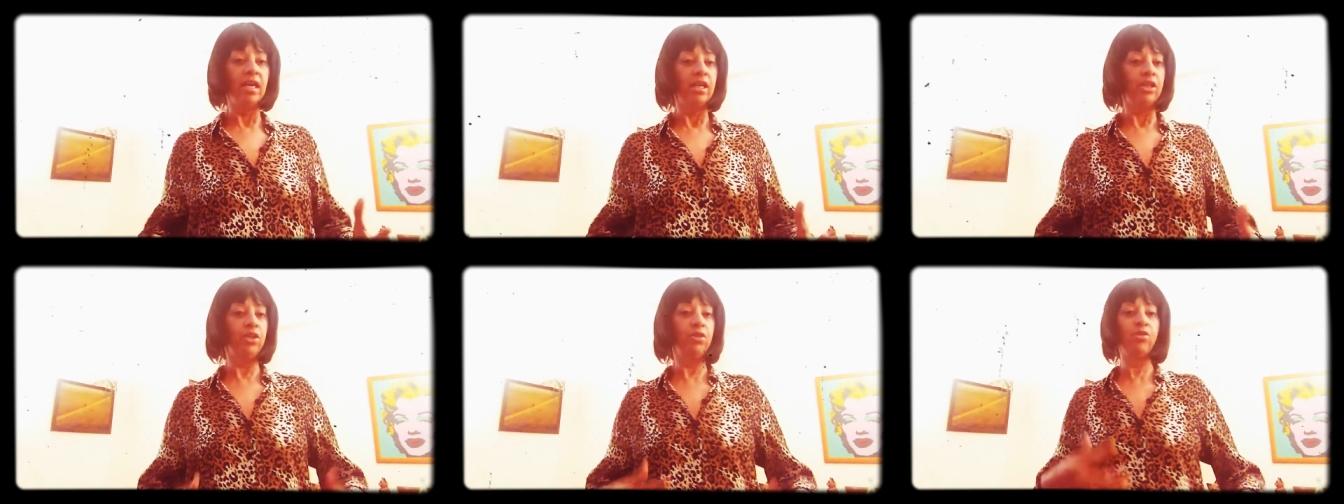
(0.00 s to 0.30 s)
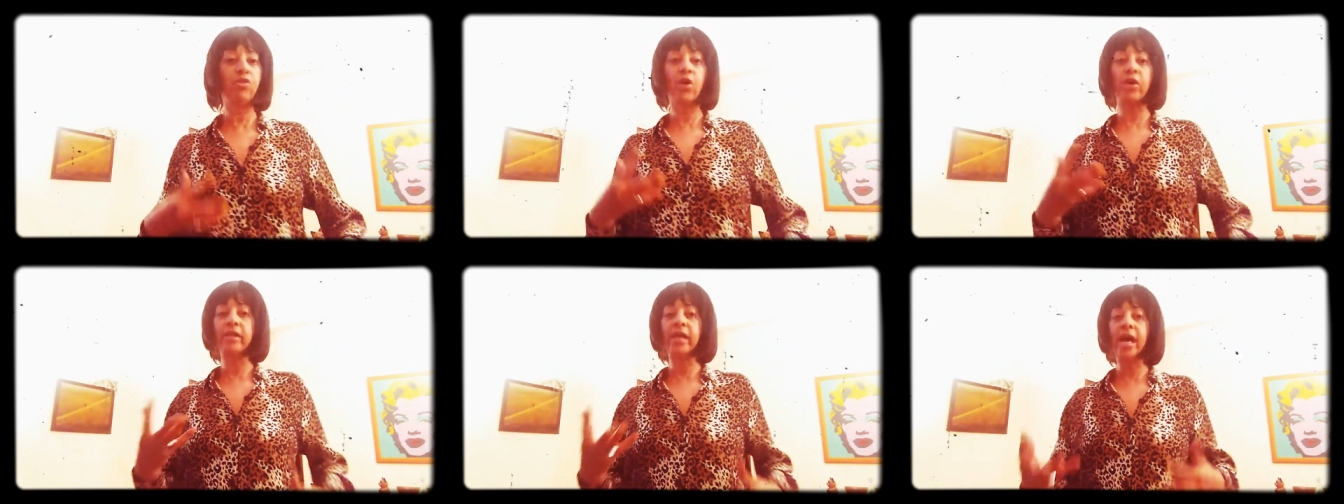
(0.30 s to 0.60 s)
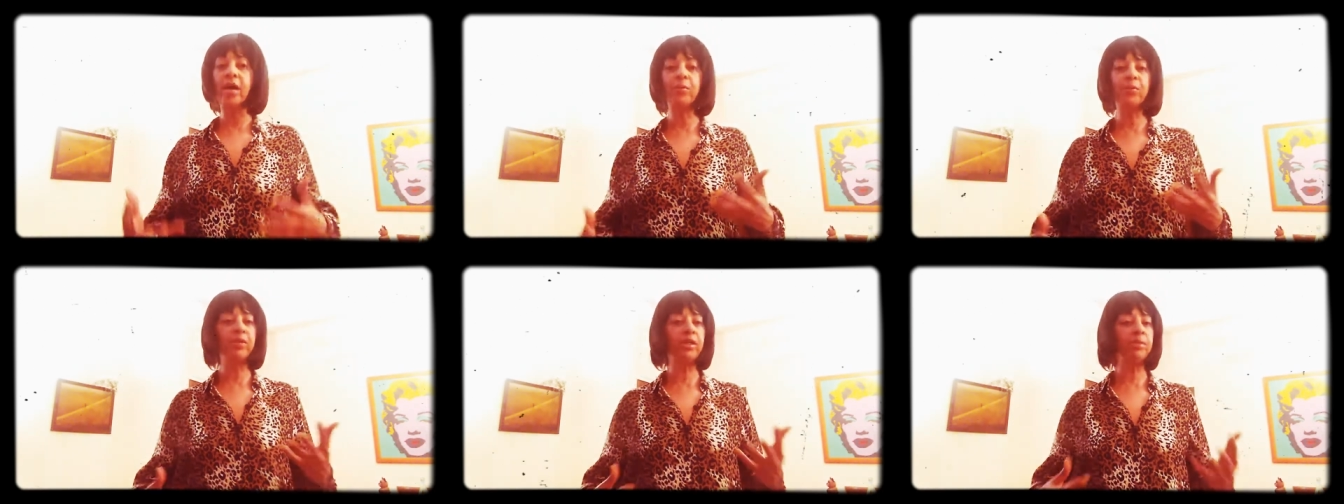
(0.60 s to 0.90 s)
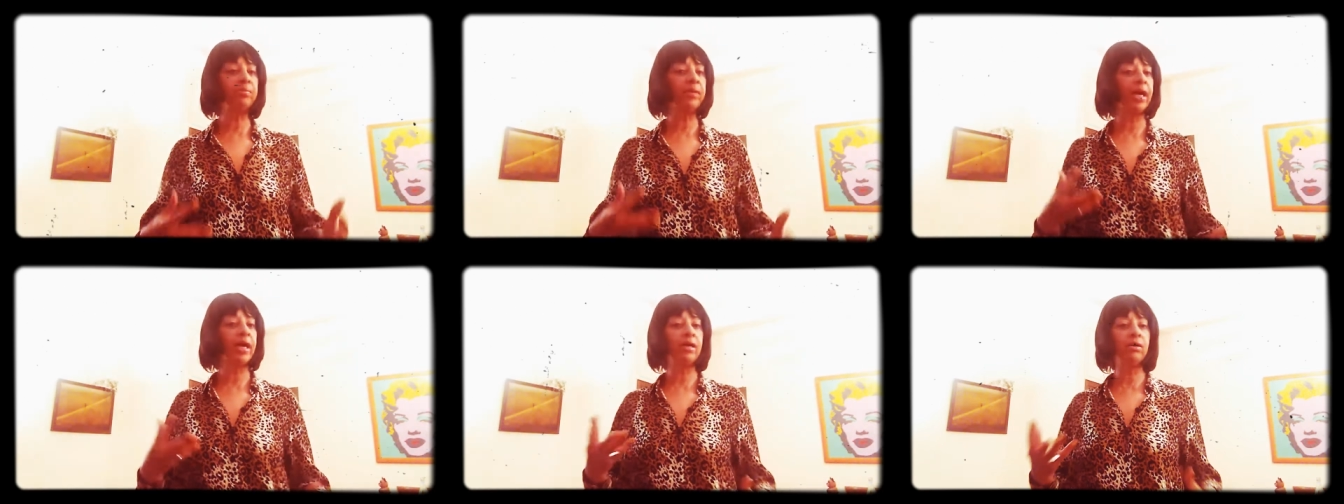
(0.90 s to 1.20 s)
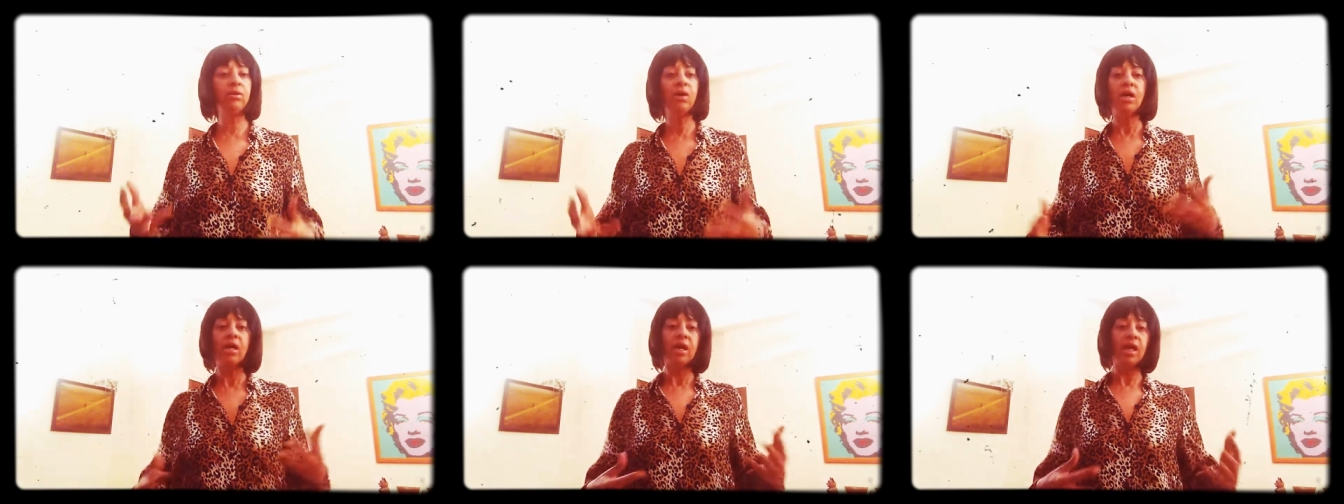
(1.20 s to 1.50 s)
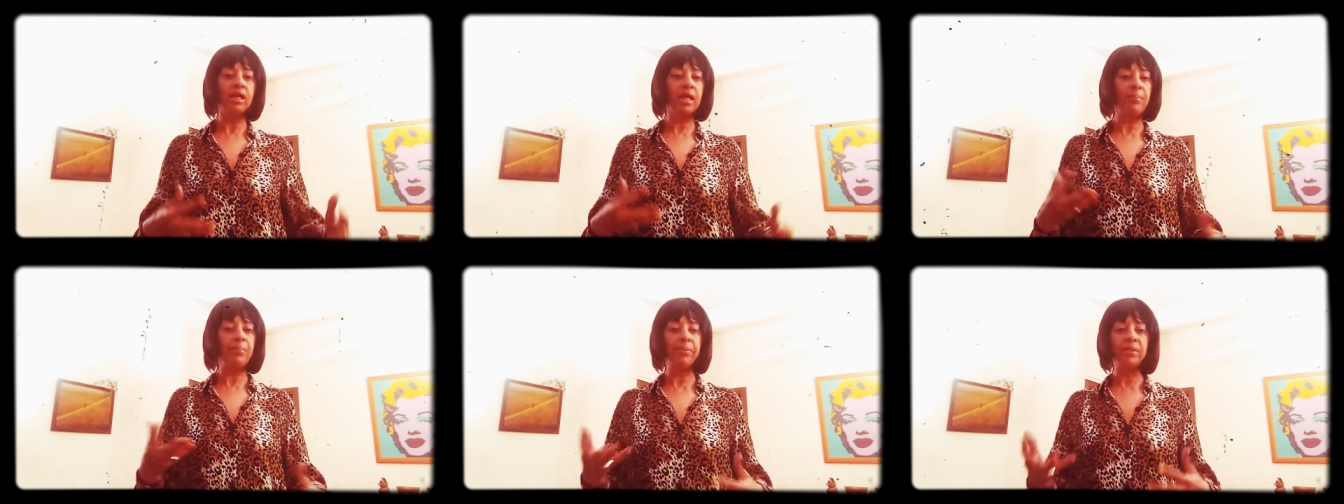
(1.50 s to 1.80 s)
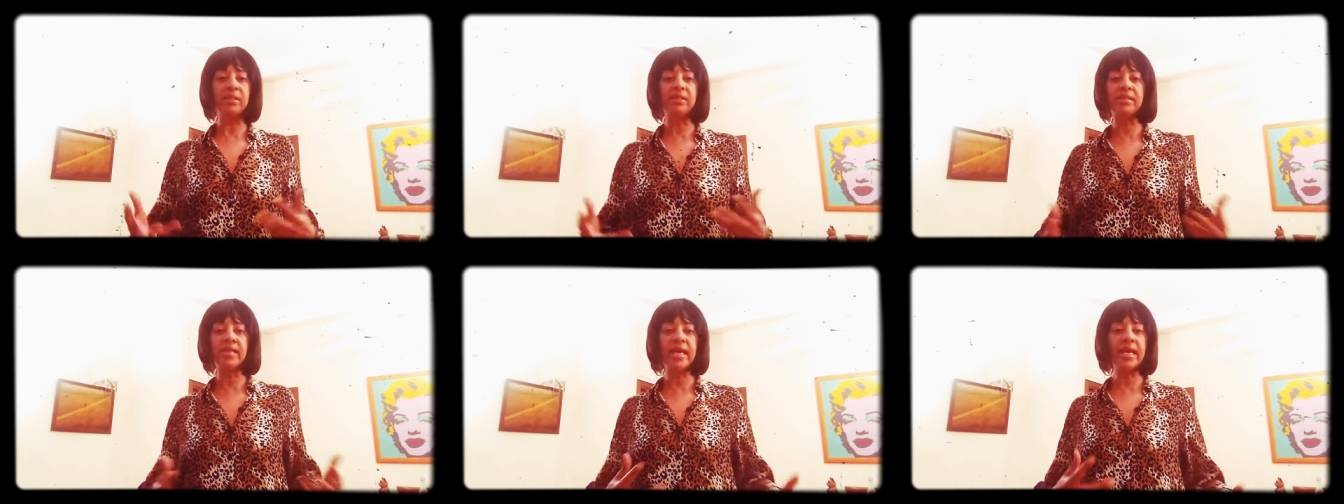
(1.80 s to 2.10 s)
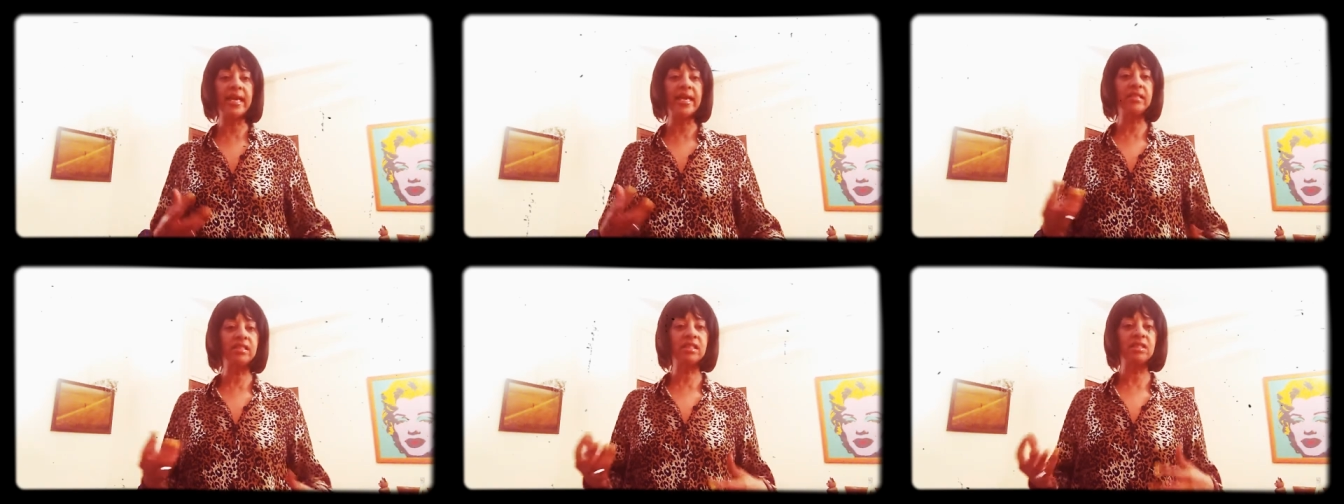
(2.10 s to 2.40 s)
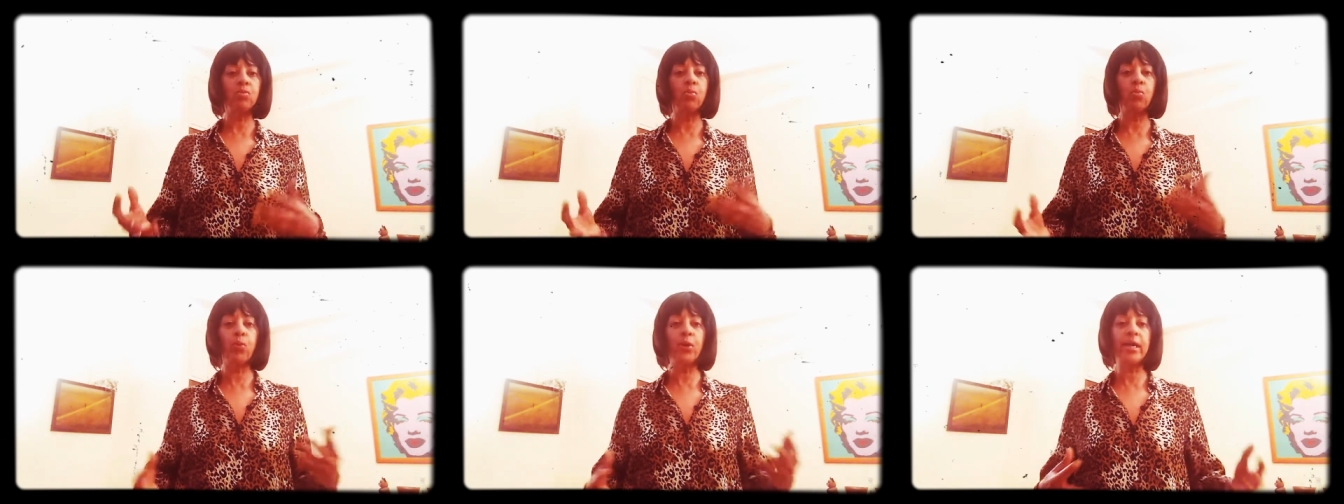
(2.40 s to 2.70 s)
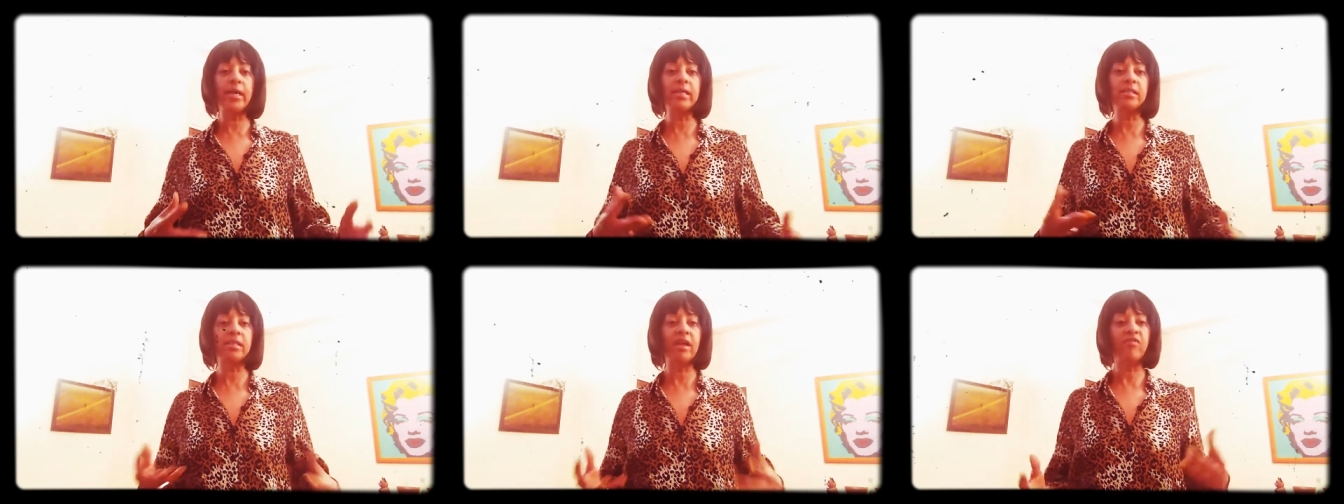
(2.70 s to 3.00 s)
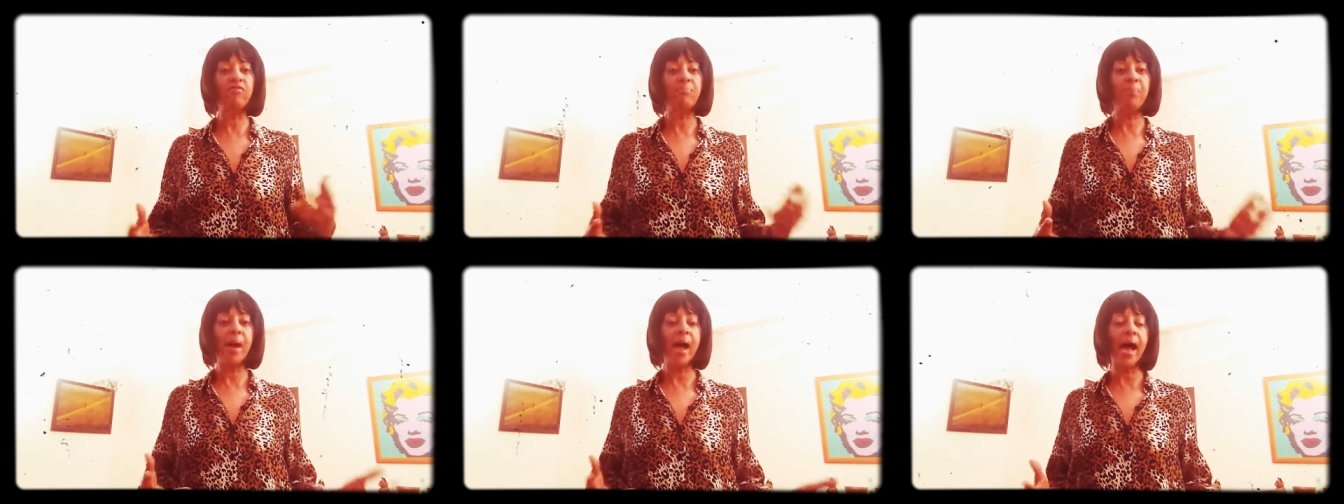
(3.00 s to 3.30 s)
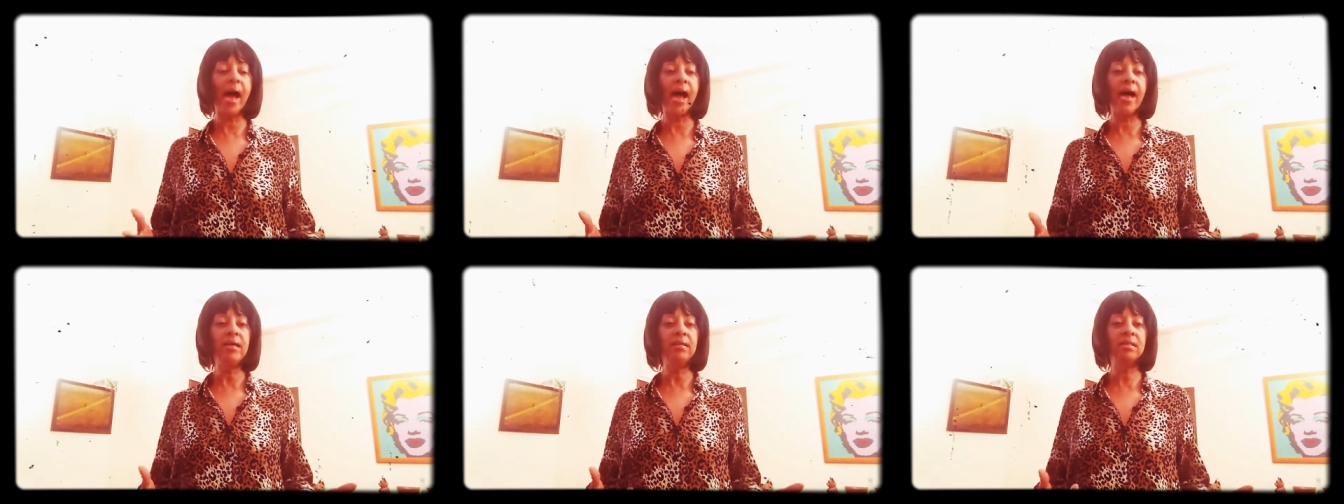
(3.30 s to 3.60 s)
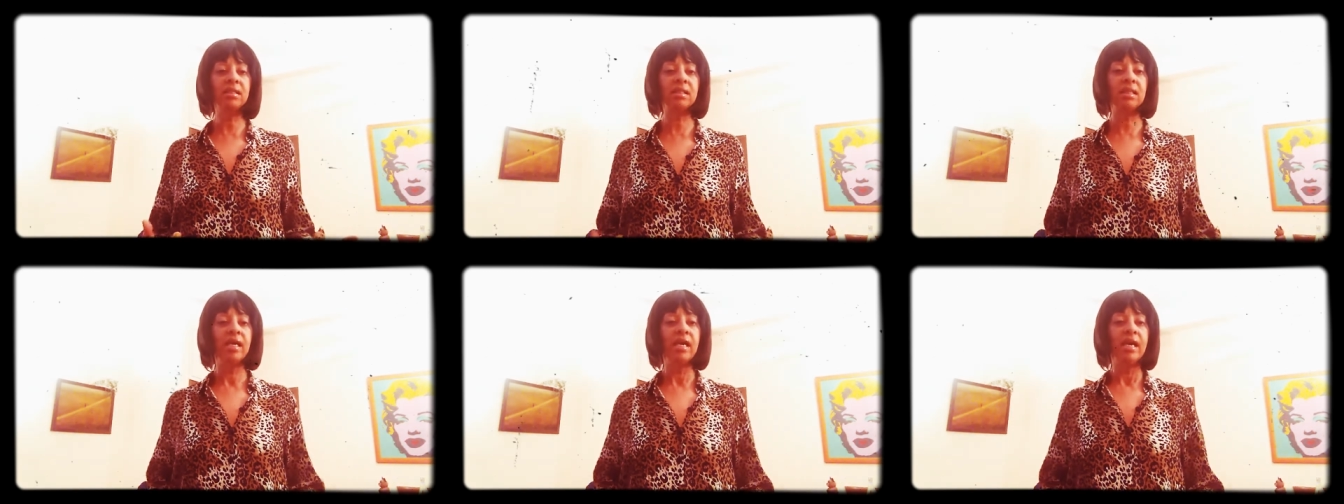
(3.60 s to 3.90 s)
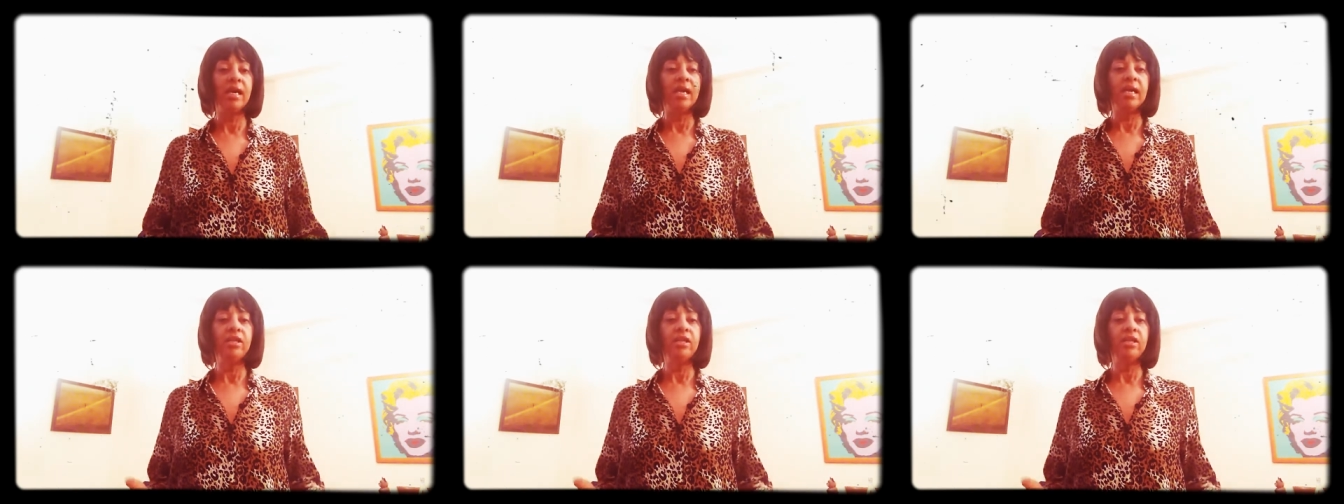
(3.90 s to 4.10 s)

You've gone out with them now. A couple of dates, weeks have passed.